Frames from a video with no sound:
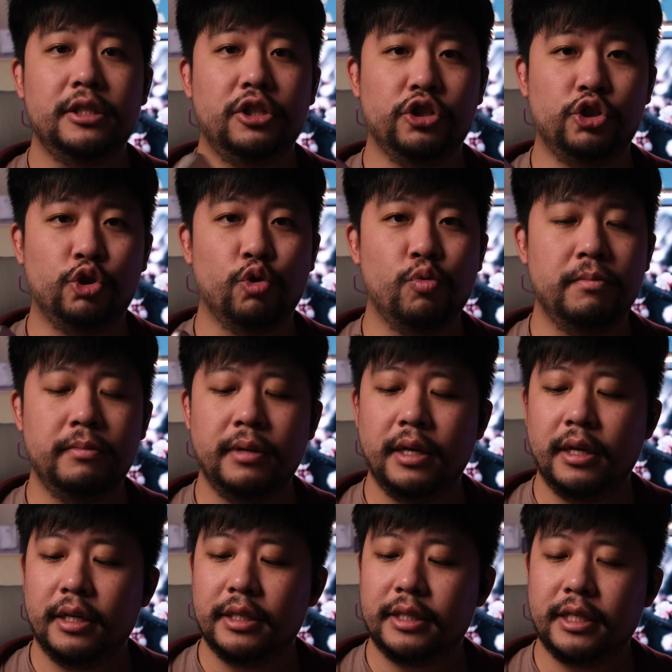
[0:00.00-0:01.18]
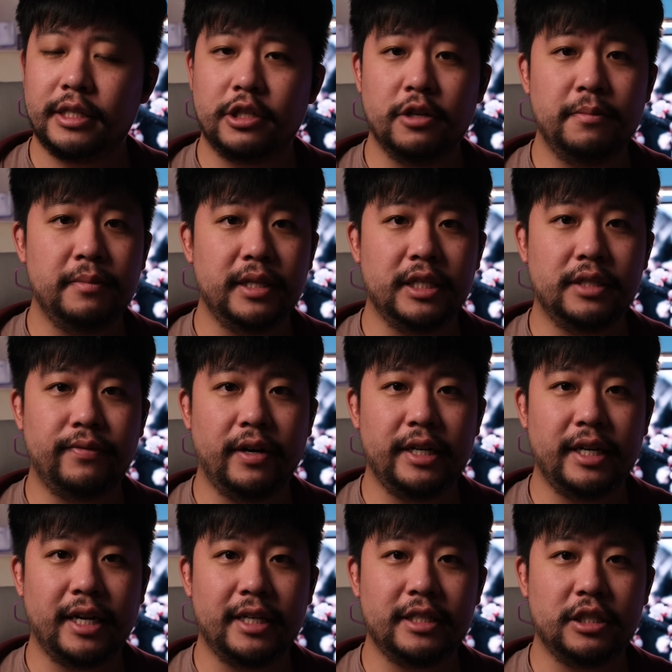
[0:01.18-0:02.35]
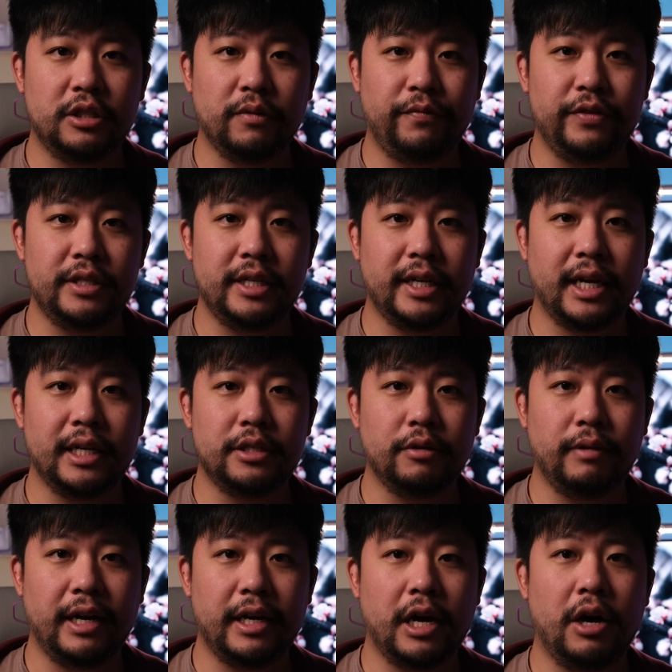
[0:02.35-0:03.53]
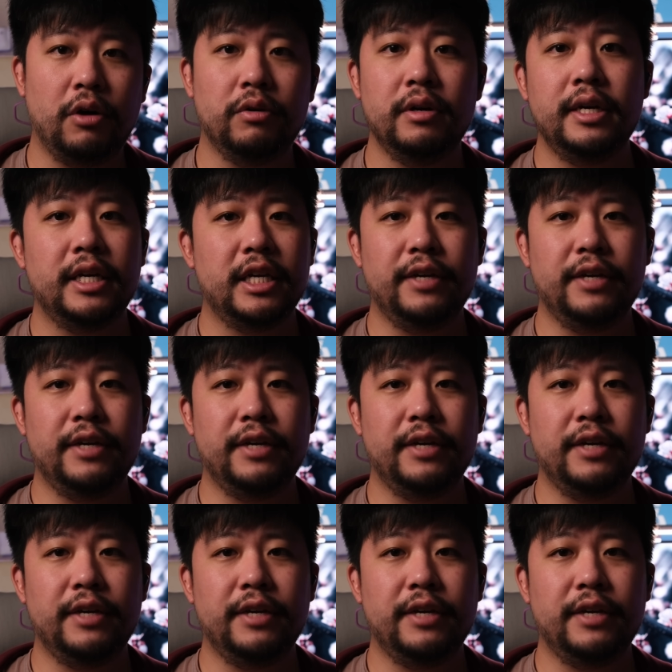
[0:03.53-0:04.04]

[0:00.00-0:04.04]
The zoom system is very nice and sophisticated right now,